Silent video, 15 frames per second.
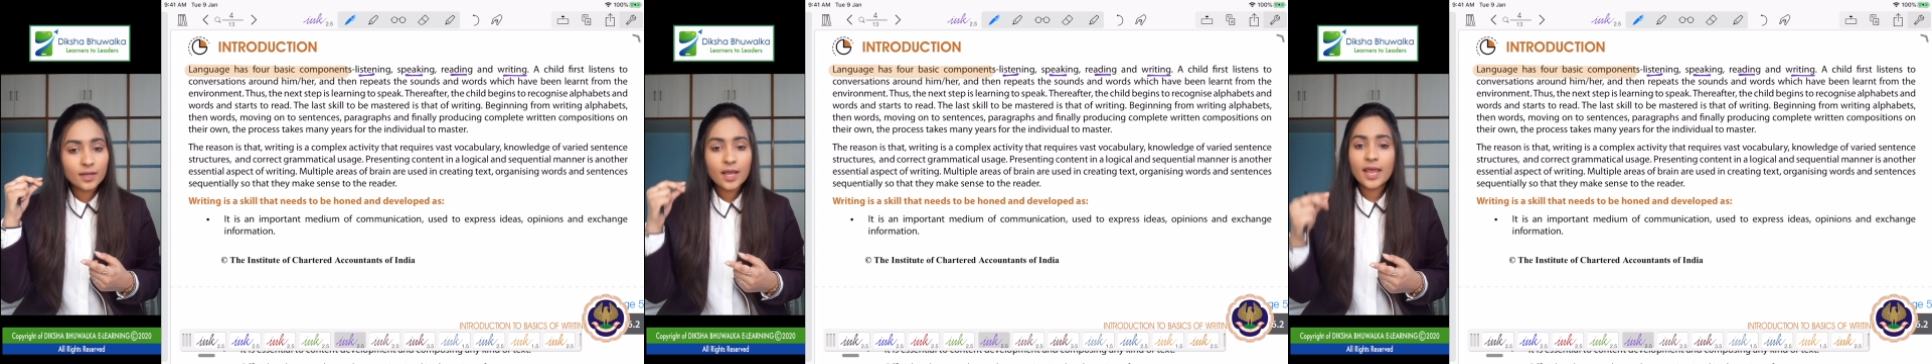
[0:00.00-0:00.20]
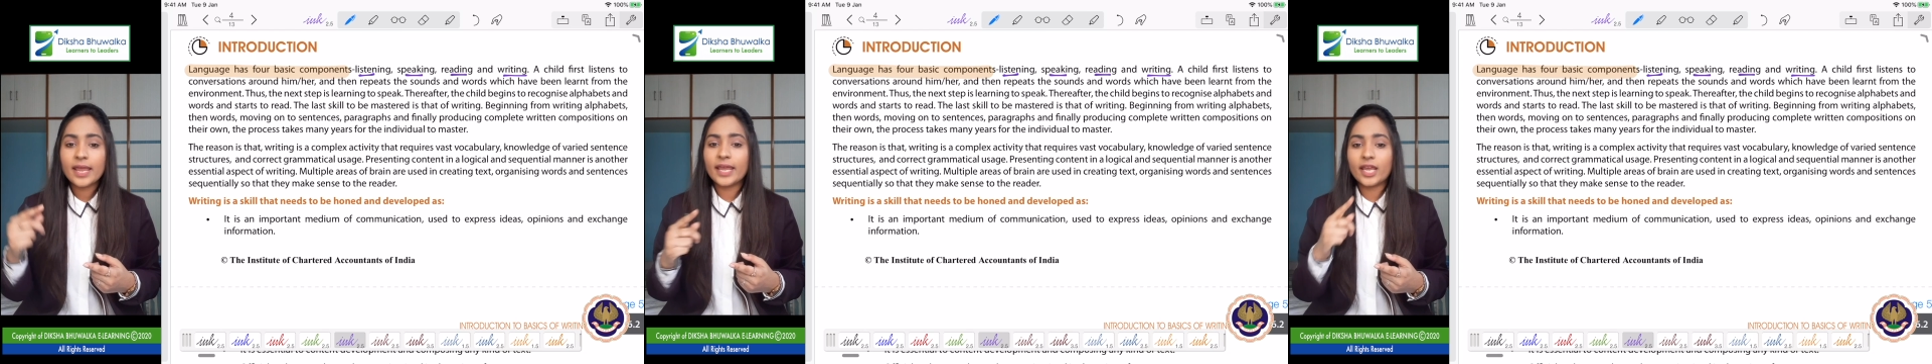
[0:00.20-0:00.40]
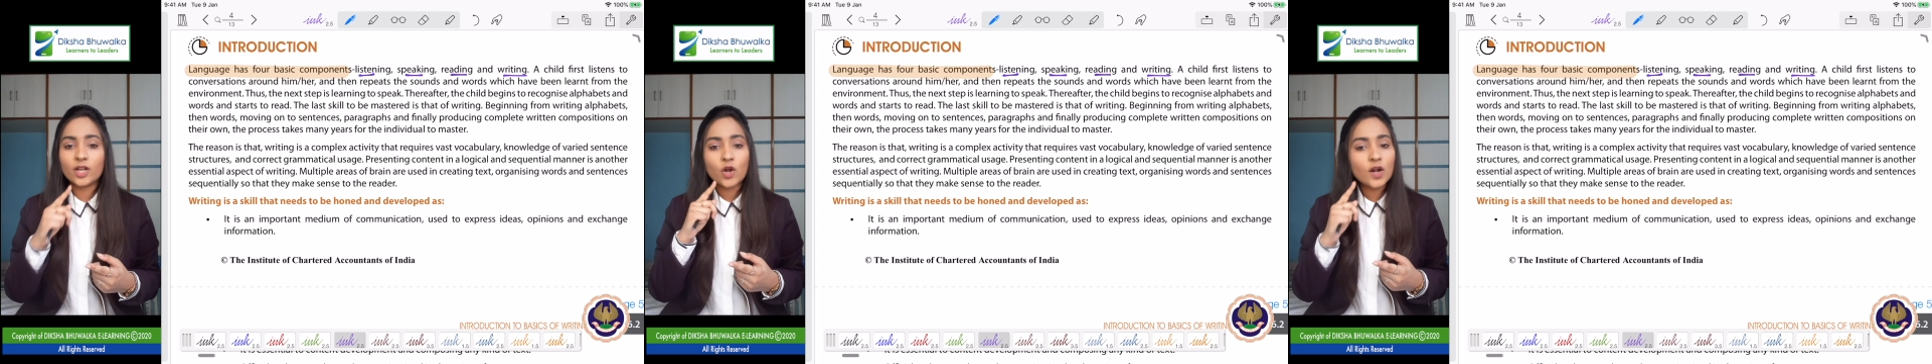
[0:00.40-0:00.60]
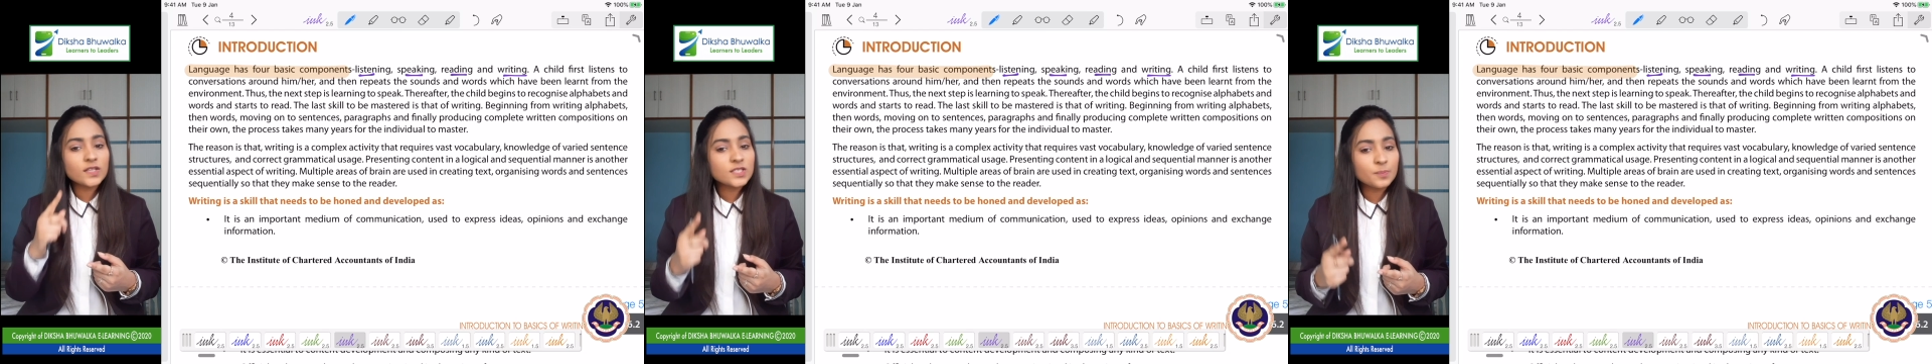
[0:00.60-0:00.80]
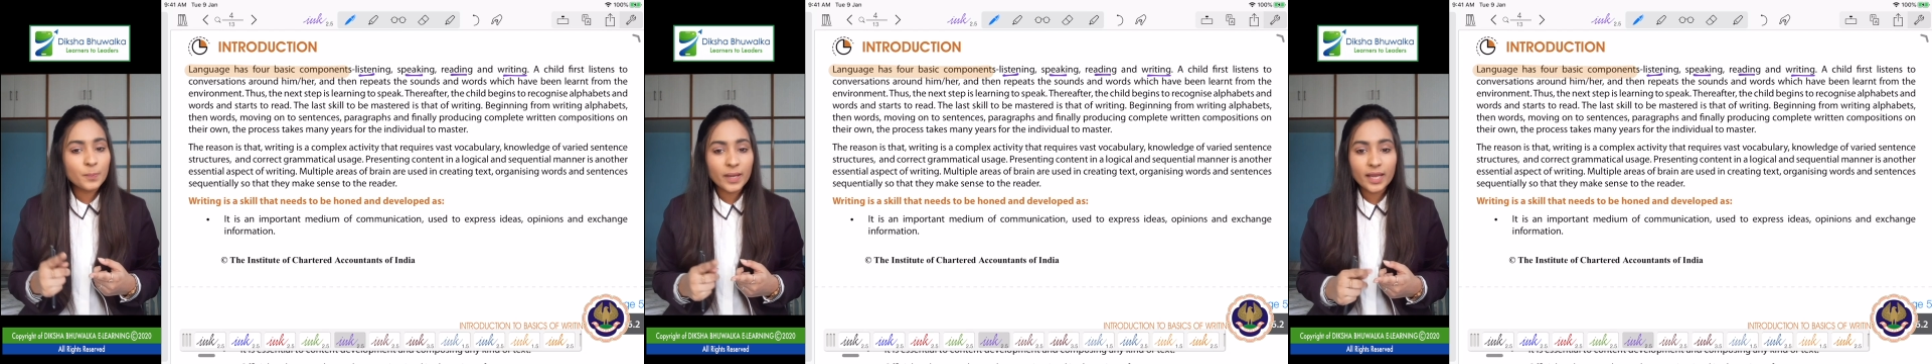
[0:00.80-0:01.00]
He cannot
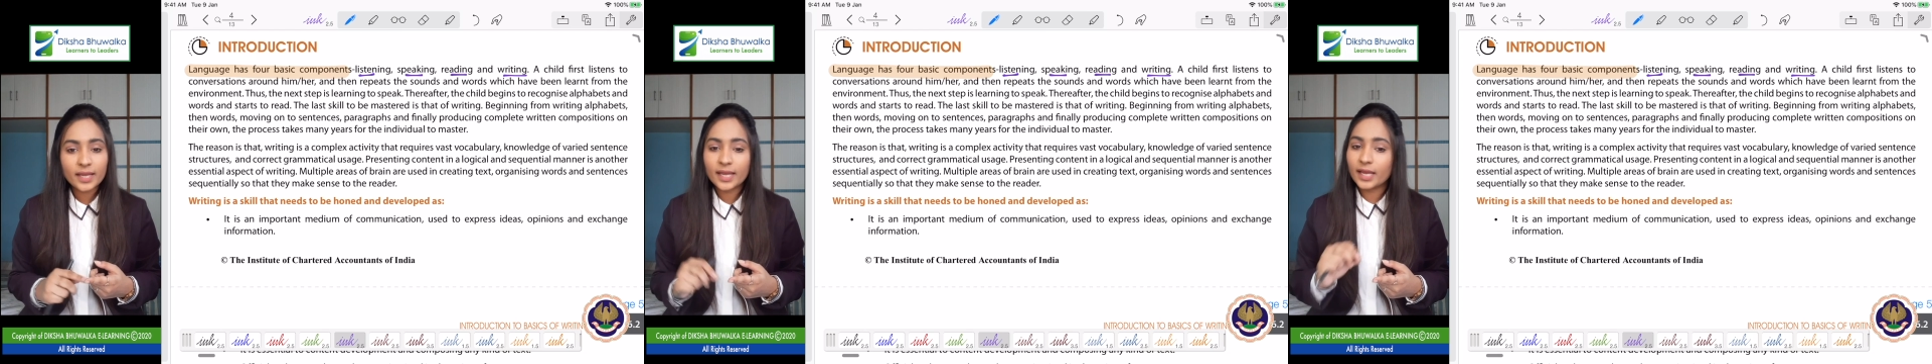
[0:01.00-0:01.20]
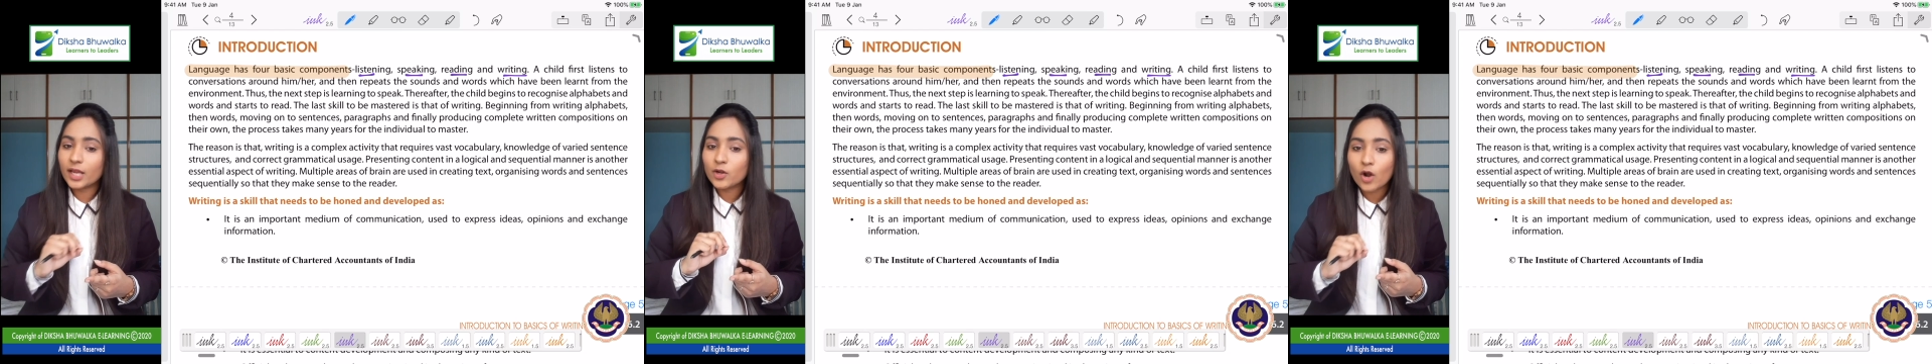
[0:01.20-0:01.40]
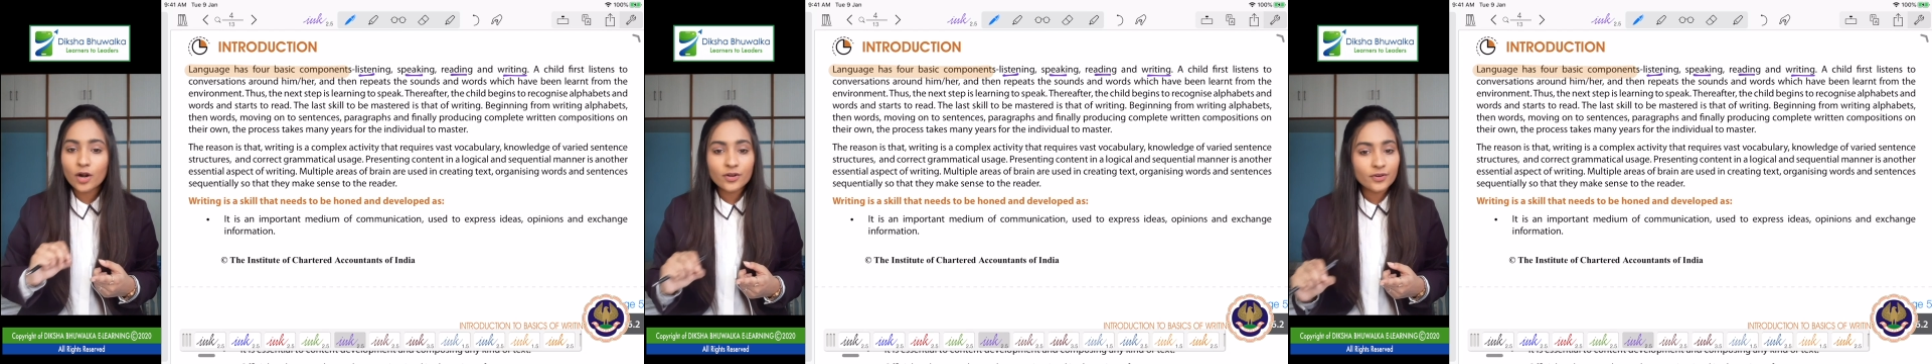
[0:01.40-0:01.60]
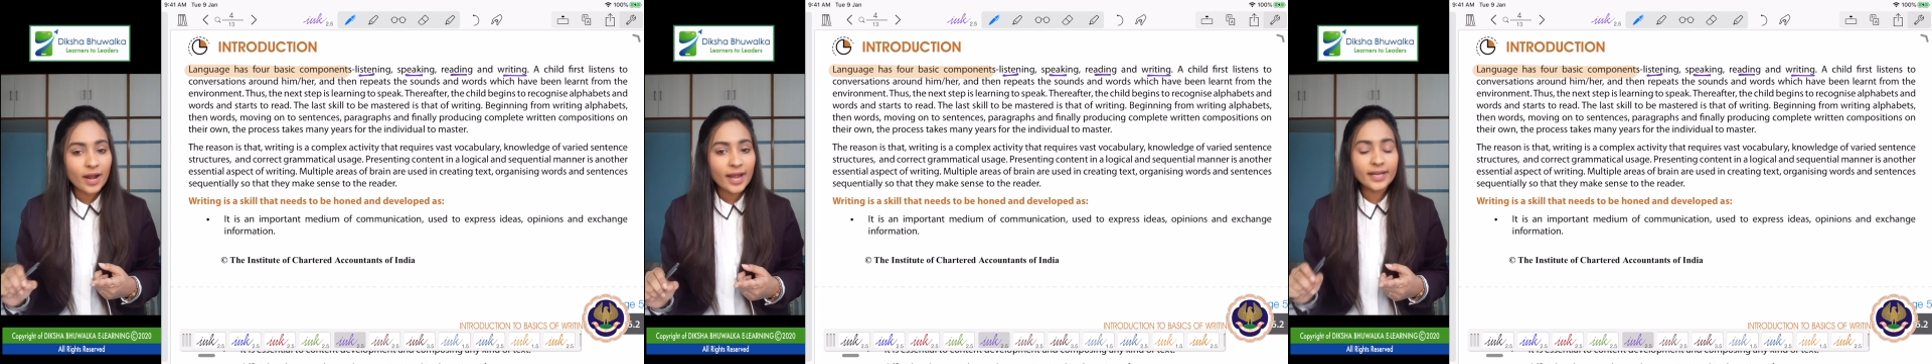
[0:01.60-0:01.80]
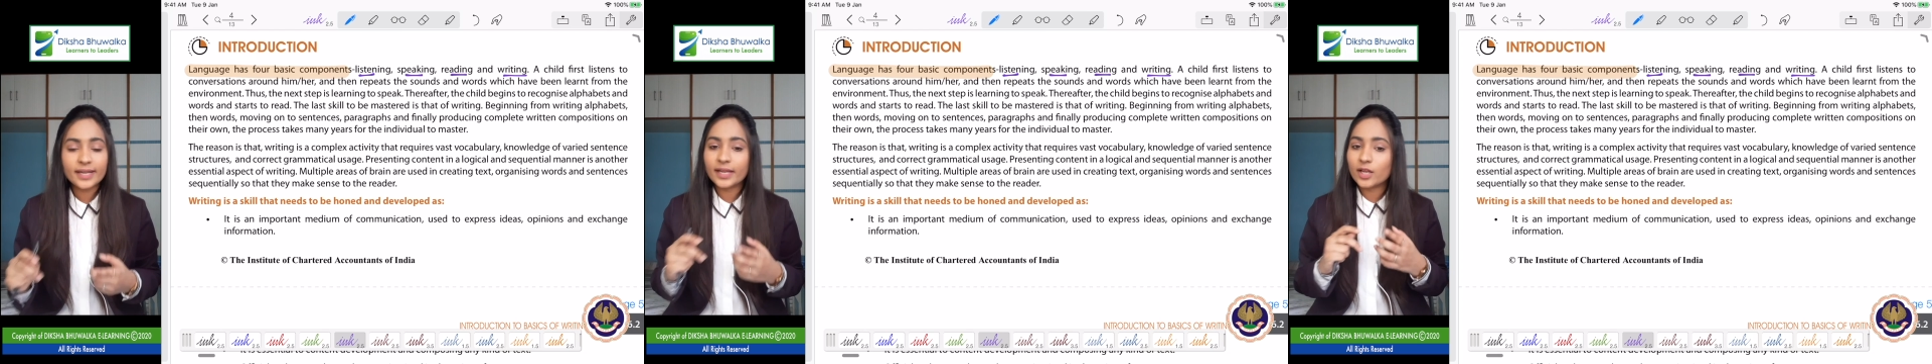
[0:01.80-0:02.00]
speak, he cannot
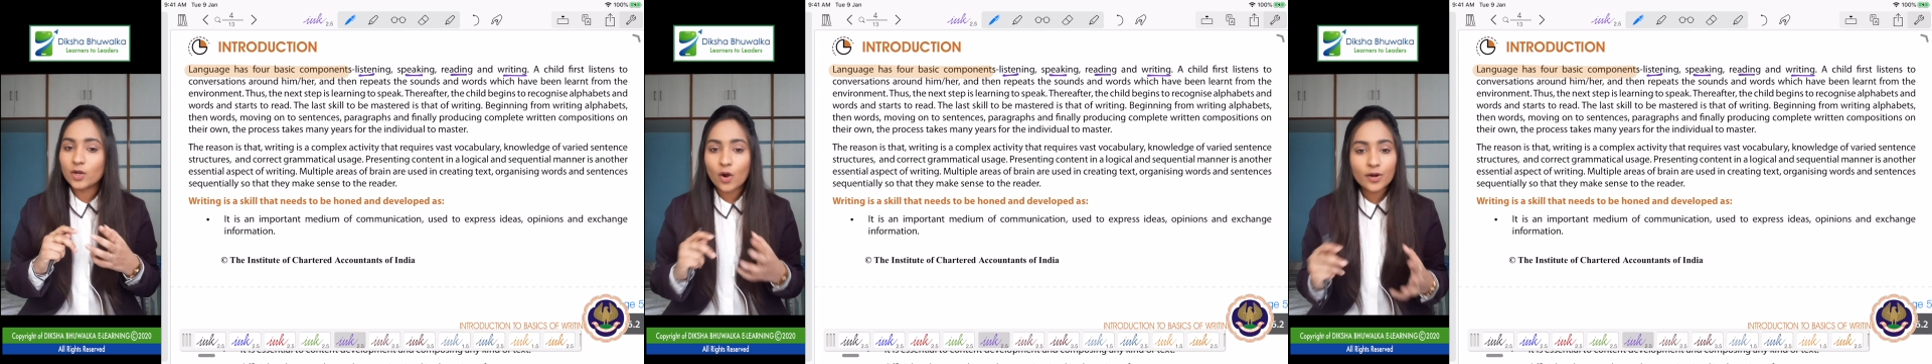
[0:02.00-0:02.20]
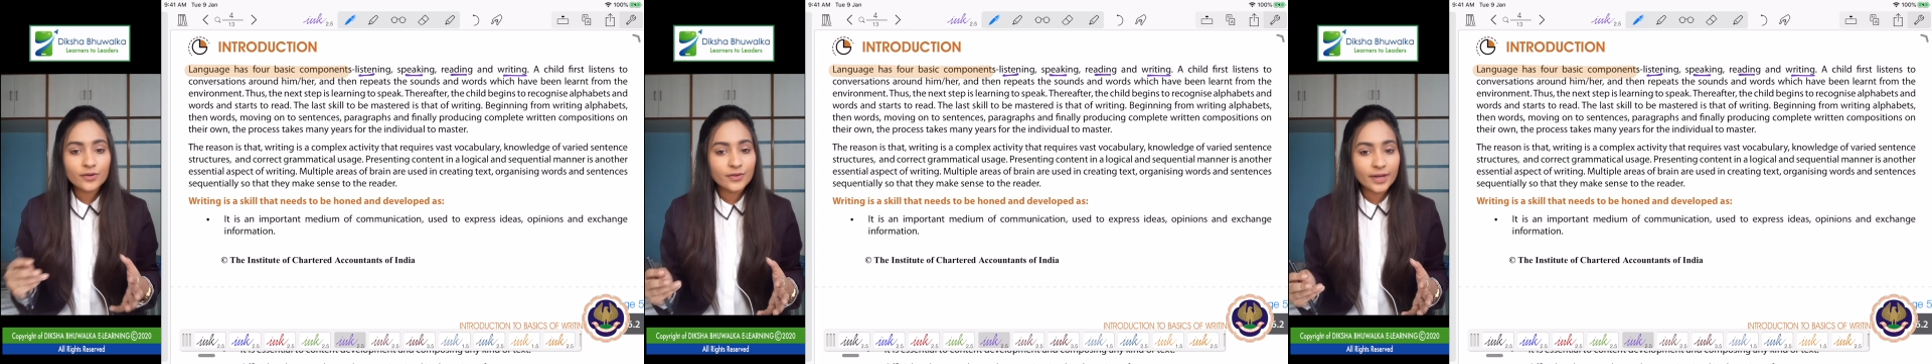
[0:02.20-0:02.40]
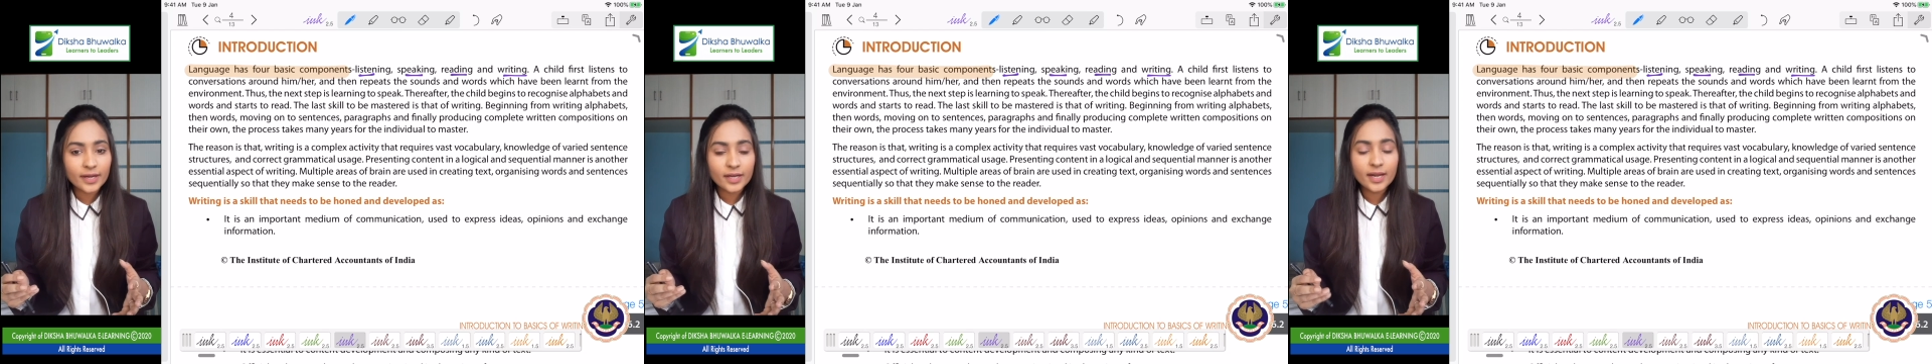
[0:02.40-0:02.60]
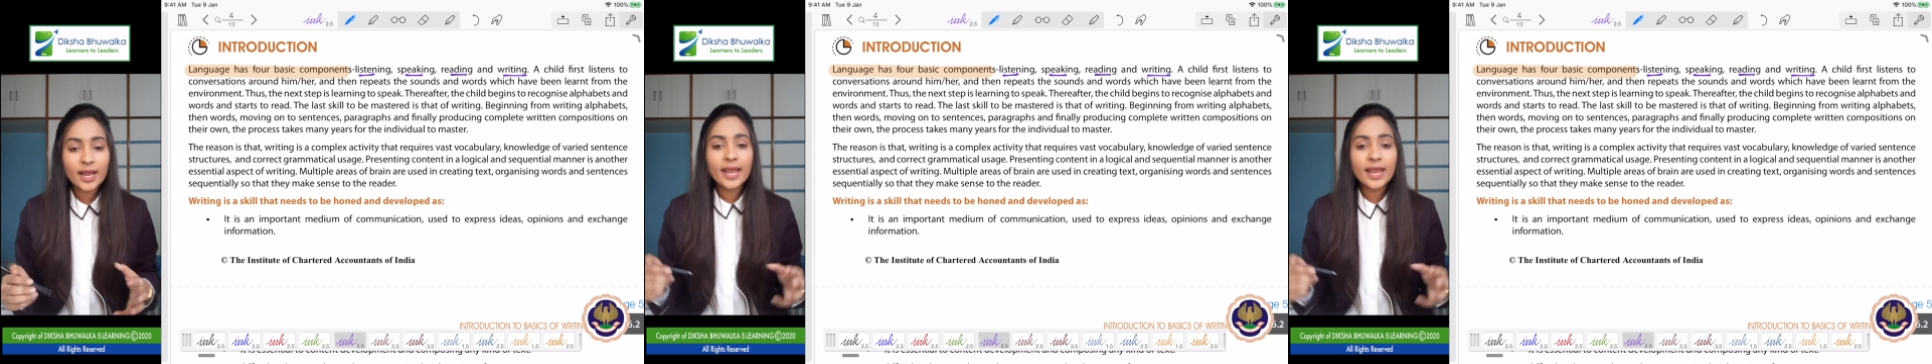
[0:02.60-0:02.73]
write, he cannot read.